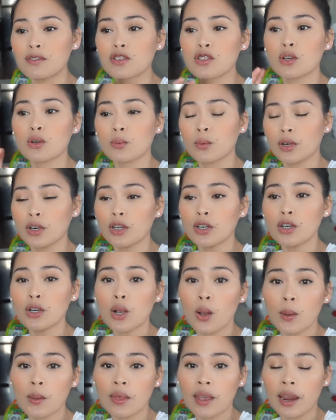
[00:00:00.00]
So we're gonna
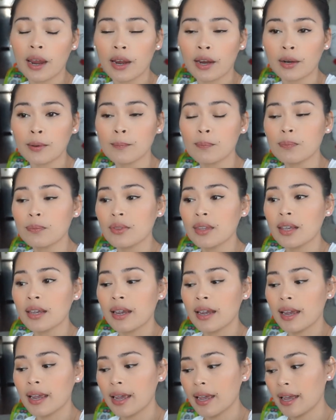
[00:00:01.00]
go there
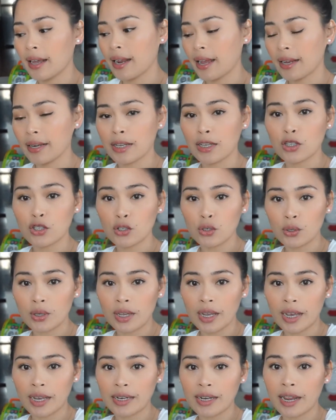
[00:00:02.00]
and I need to
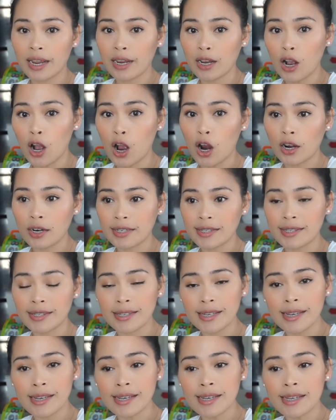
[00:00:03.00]
get a car
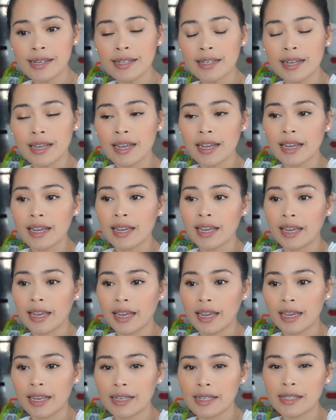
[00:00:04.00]
seat
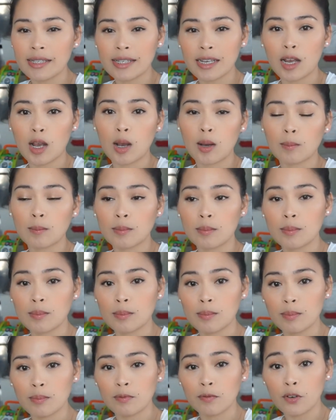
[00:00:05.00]
and some
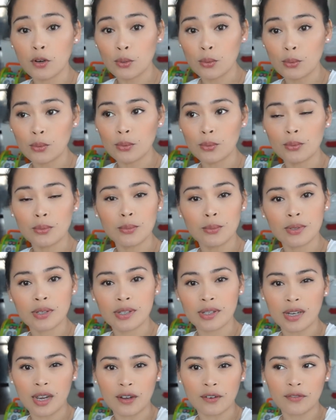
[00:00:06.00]
food
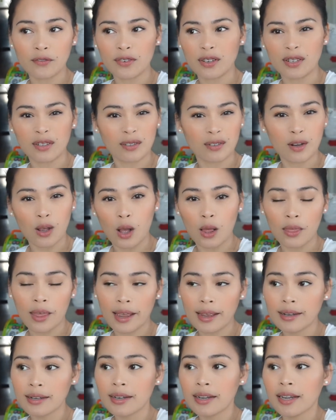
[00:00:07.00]
stuff and all
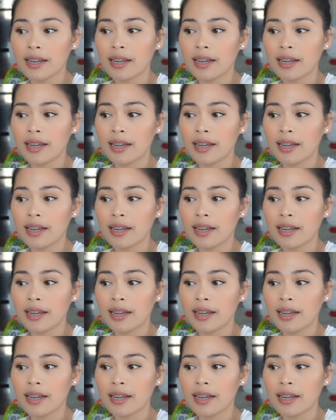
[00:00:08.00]
that.